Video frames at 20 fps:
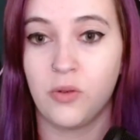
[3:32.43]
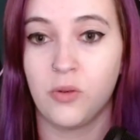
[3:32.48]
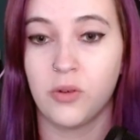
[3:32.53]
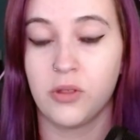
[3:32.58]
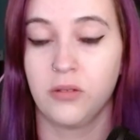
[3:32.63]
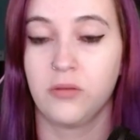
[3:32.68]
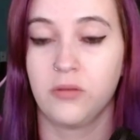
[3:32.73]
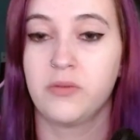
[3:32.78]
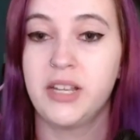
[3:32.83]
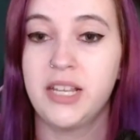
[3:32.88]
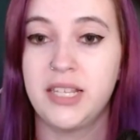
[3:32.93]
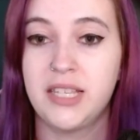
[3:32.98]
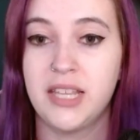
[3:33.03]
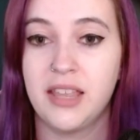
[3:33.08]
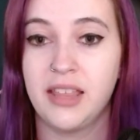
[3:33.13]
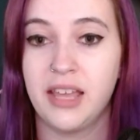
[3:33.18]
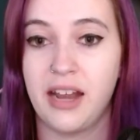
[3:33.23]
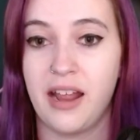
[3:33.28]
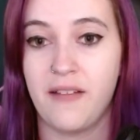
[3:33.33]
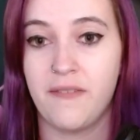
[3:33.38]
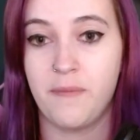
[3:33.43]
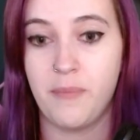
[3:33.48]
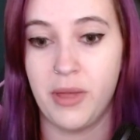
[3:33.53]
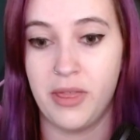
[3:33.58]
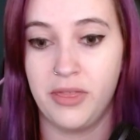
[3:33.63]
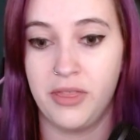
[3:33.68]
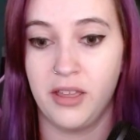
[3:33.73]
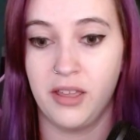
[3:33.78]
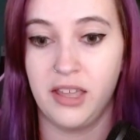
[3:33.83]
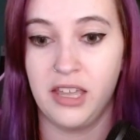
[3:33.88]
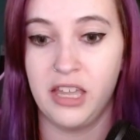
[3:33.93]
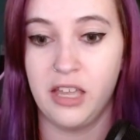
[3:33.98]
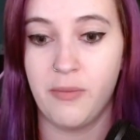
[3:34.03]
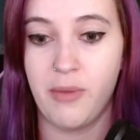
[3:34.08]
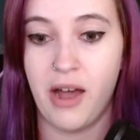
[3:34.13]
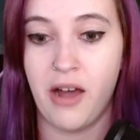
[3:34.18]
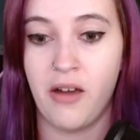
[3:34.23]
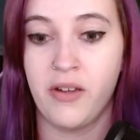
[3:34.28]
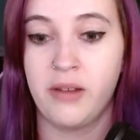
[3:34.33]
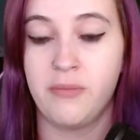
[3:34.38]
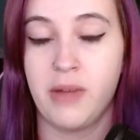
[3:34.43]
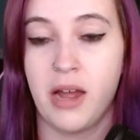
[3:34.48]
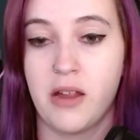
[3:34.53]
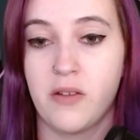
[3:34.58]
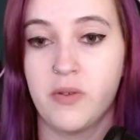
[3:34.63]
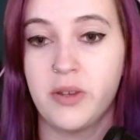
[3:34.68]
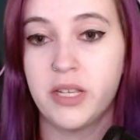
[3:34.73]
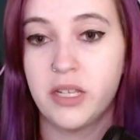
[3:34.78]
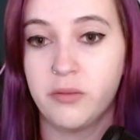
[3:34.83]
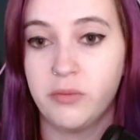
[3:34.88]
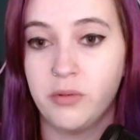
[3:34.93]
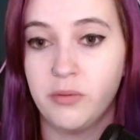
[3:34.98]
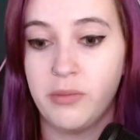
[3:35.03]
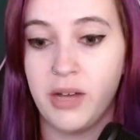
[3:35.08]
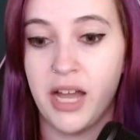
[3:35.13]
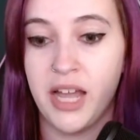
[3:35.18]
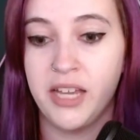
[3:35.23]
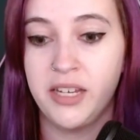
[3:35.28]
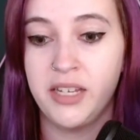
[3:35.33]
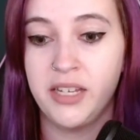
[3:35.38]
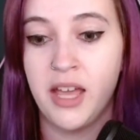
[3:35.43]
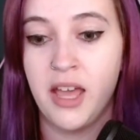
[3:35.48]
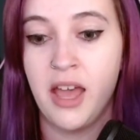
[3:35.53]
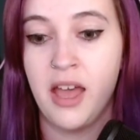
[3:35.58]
or the reason that I've been thinking about in my reasonable mind,